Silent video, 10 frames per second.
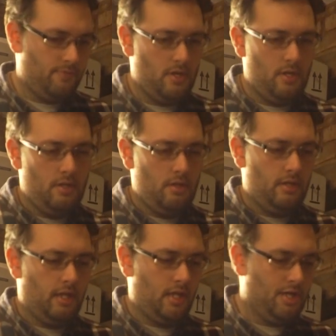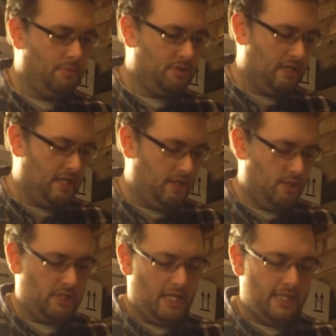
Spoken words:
You can go up to use it